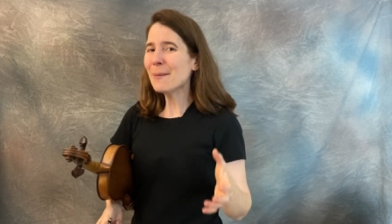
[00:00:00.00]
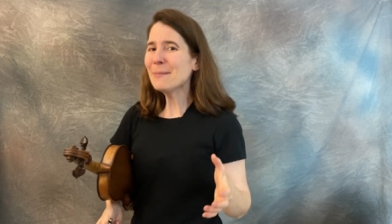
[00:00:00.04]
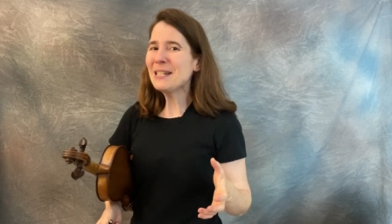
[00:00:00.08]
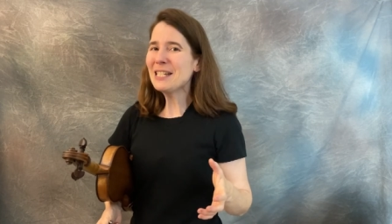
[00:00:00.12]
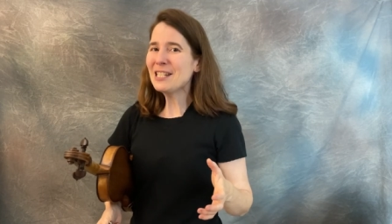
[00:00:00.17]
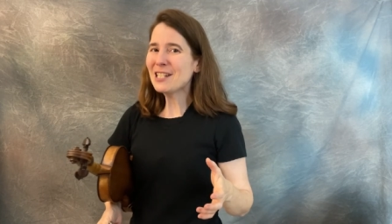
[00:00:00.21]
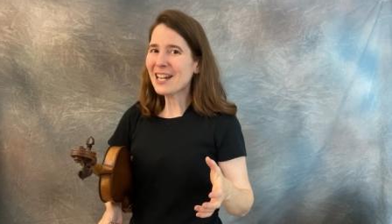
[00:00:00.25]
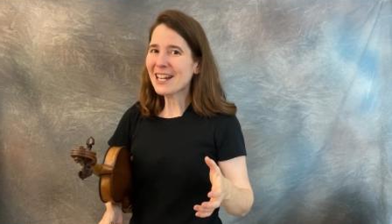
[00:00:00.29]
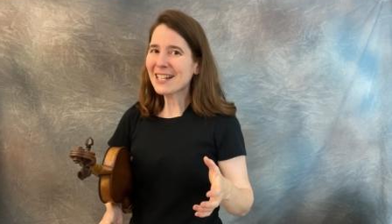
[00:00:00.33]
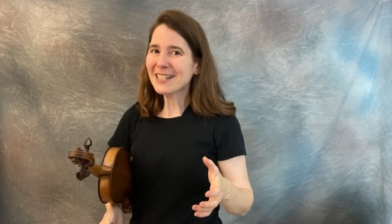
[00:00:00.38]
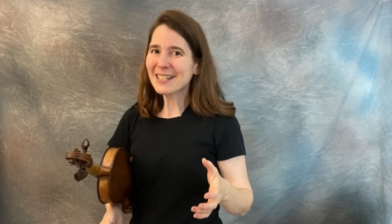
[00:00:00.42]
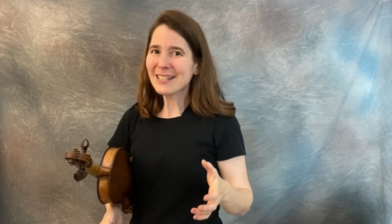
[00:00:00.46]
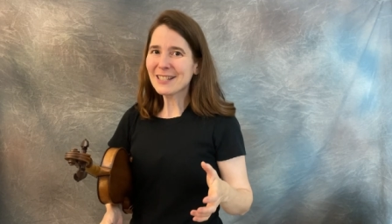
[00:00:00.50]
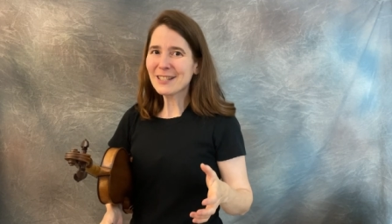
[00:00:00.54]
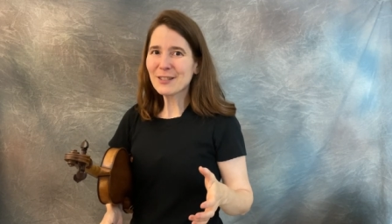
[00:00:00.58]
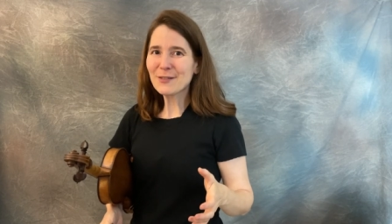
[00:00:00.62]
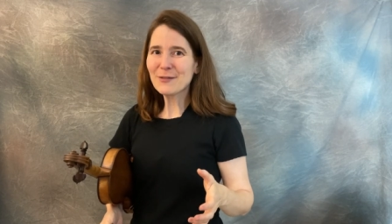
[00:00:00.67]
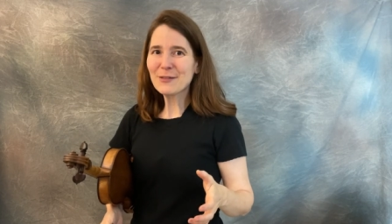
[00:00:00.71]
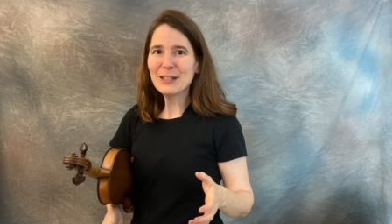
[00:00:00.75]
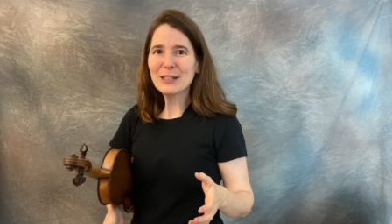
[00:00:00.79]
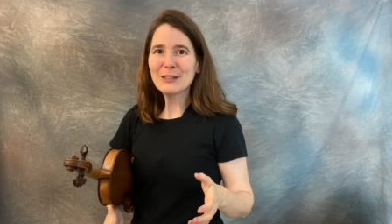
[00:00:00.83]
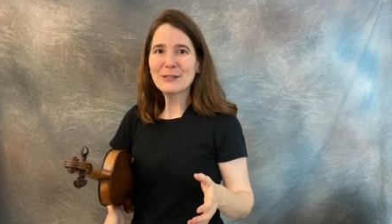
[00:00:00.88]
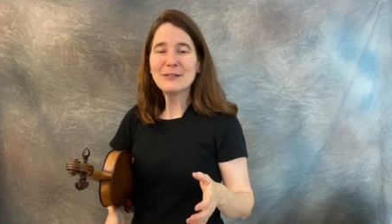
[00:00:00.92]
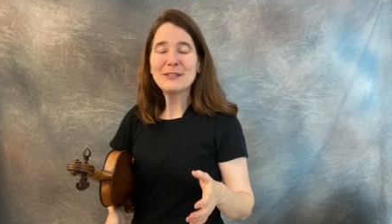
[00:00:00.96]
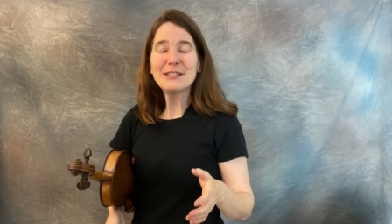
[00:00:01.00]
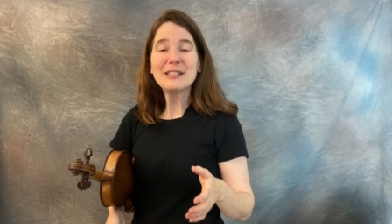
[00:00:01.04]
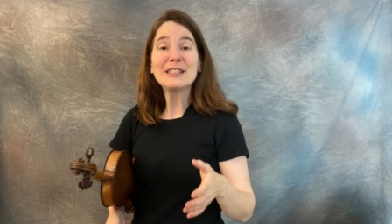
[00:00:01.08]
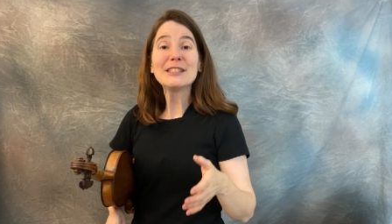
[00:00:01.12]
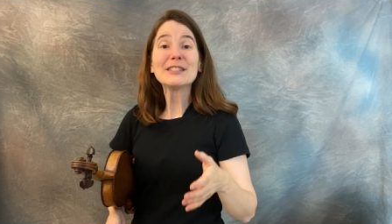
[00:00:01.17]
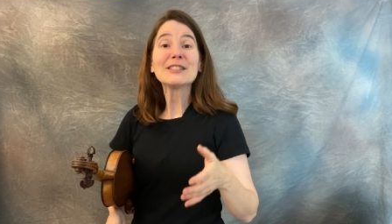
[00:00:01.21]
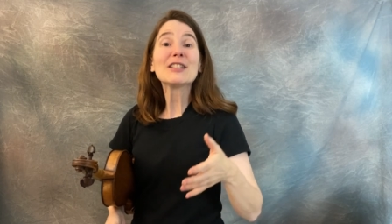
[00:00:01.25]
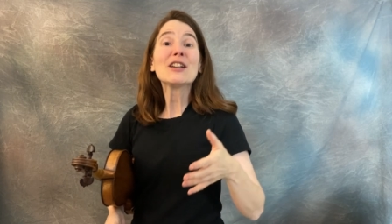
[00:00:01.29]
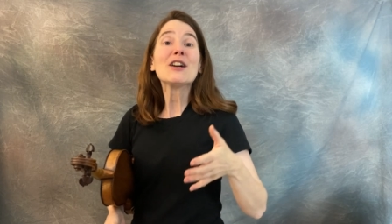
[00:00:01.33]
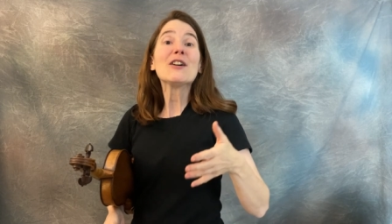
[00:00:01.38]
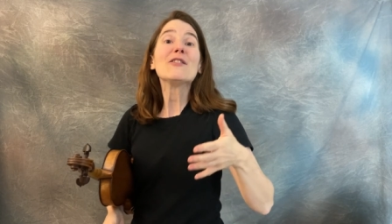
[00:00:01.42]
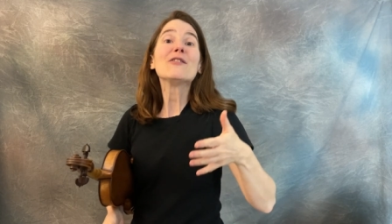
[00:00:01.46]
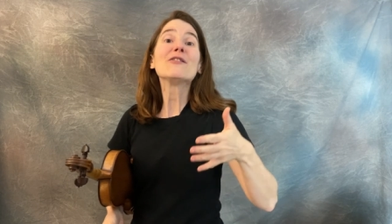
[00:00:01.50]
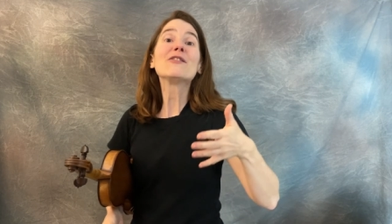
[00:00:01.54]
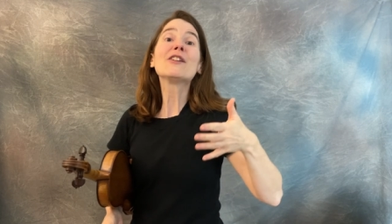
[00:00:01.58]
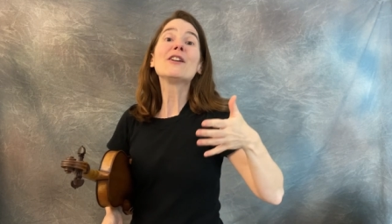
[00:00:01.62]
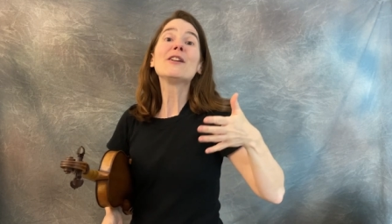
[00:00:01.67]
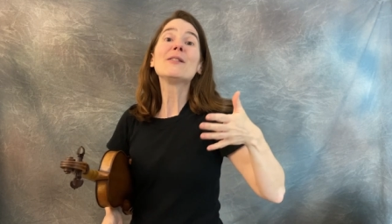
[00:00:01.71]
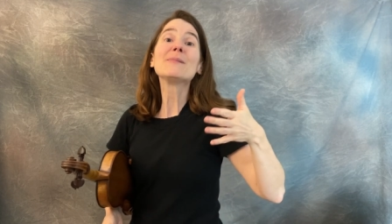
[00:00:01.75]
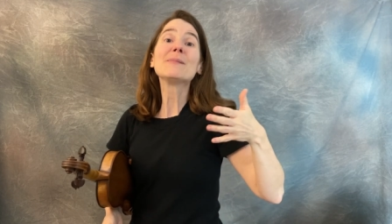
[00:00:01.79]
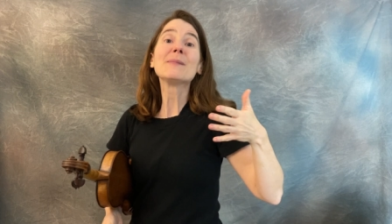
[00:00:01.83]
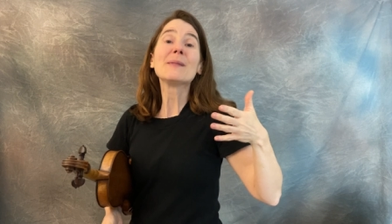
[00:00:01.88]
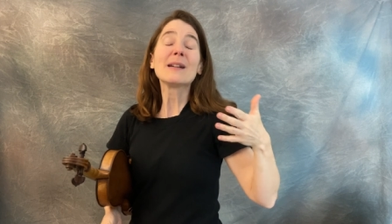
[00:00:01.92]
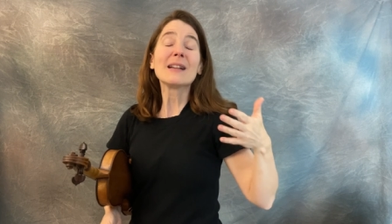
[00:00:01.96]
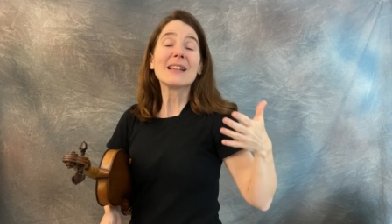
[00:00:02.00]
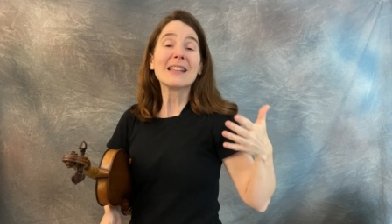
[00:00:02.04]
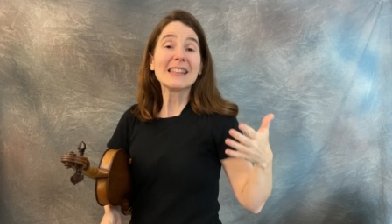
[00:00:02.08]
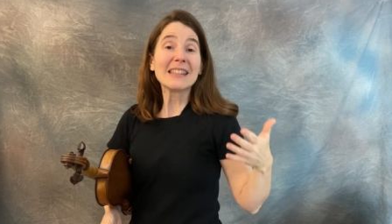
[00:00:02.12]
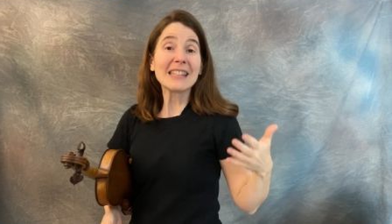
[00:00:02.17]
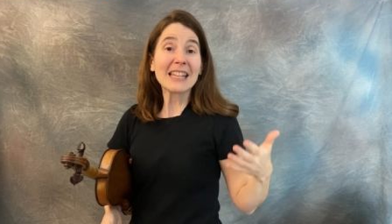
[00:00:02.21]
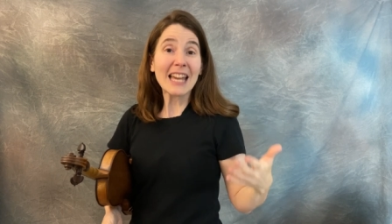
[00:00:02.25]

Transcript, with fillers: Tommy Jackson's Fiddle Fills from